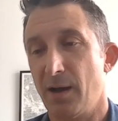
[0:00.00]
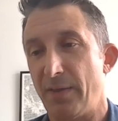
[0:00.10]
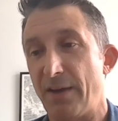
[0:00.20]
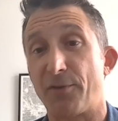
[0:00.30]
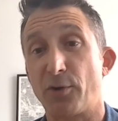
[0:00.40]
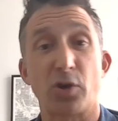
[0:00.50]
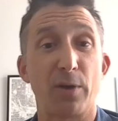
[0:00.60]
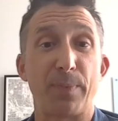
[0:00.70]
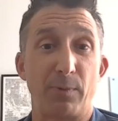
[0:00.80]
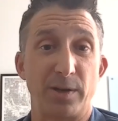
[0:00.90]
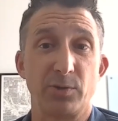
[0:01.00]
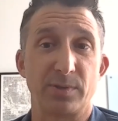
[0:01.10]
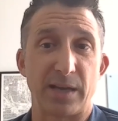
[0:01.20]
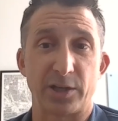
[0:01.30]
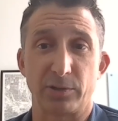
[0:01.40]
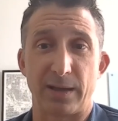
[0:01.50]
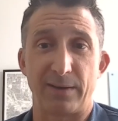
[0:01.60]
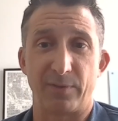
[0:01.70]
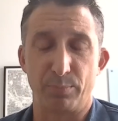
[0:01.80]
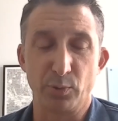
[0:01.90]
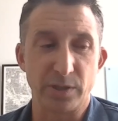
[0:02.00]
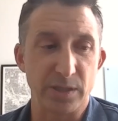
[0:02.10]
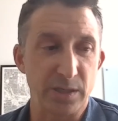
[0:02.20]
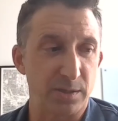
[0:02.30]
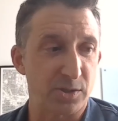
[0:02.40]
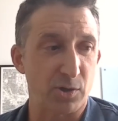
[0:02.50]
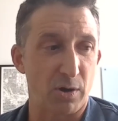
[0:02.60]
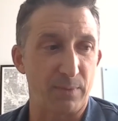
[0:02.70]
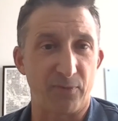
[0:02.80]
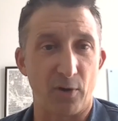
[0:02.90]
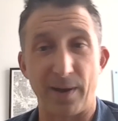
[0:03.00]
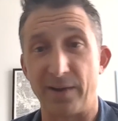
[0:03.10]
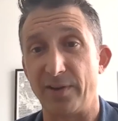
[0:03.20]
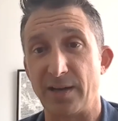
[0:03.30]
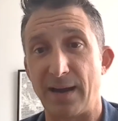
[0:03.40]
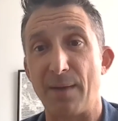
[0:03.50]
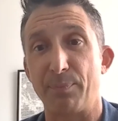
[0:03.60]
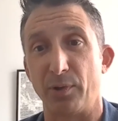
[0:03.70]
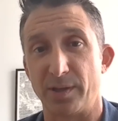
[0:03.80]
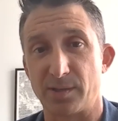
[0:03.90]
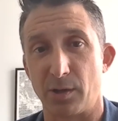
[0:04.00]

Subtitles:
that first startup I went to was actually out of a boutique startup firm out of Indianapolis.